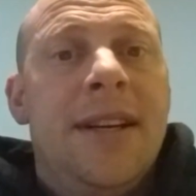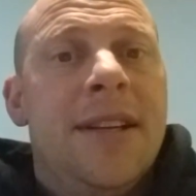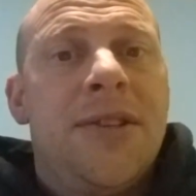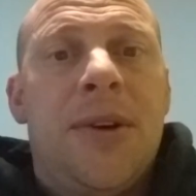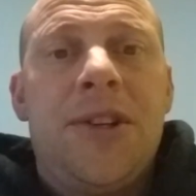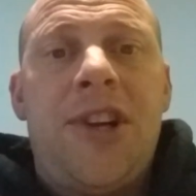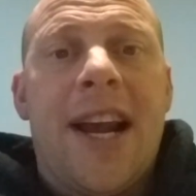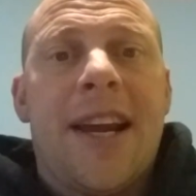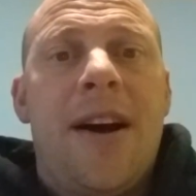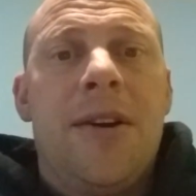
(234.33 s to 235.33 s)
So
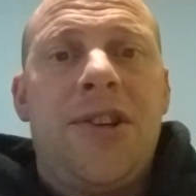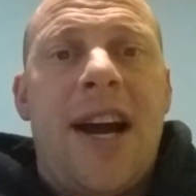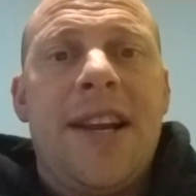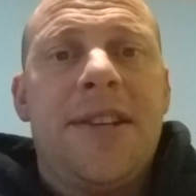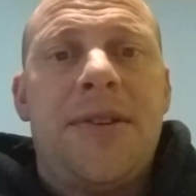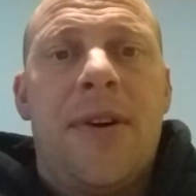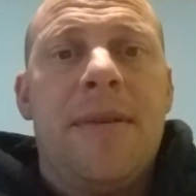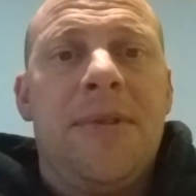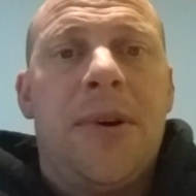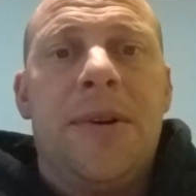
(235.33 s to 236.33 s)
check it out. Johnny
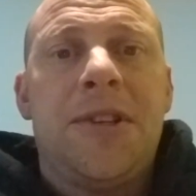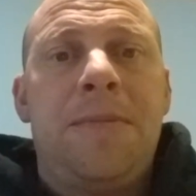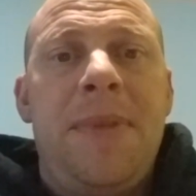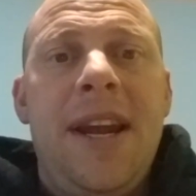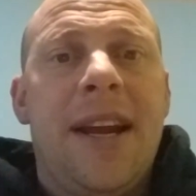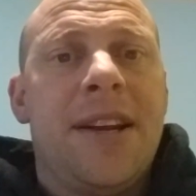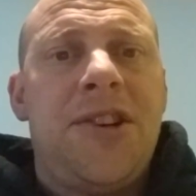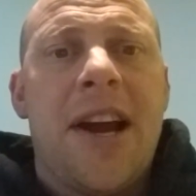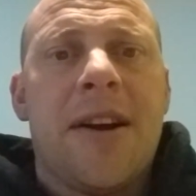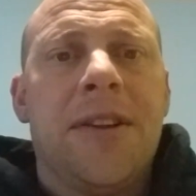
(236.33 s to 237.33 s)
Storm Don't Speak.
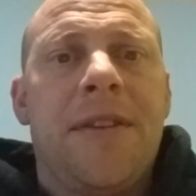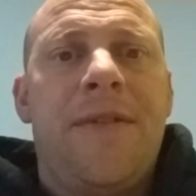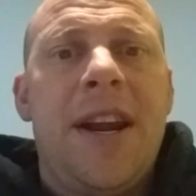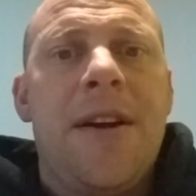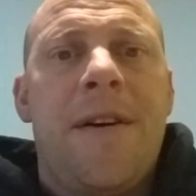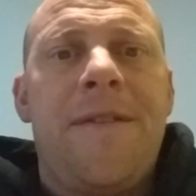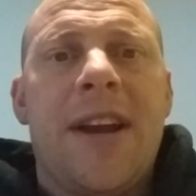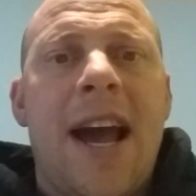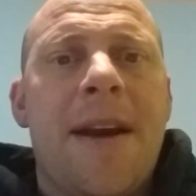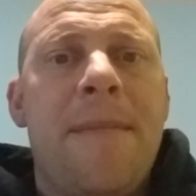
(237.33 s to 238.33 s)
Check out the video if
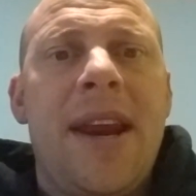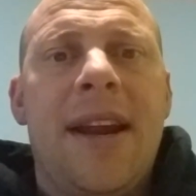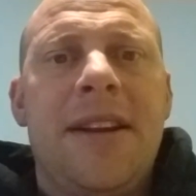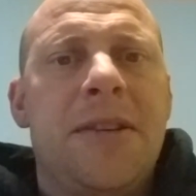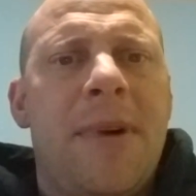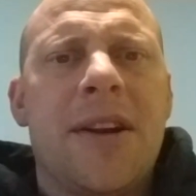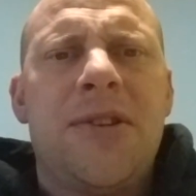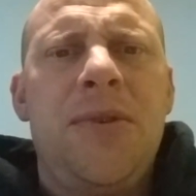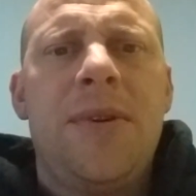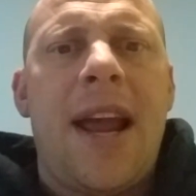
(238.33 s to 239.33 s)
you got a minute. It's about a
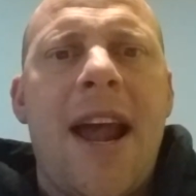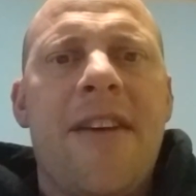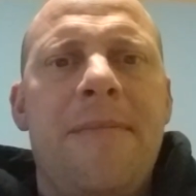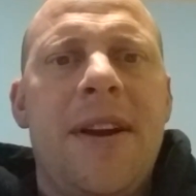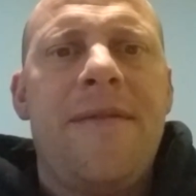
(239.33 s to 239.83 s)
two and a half minute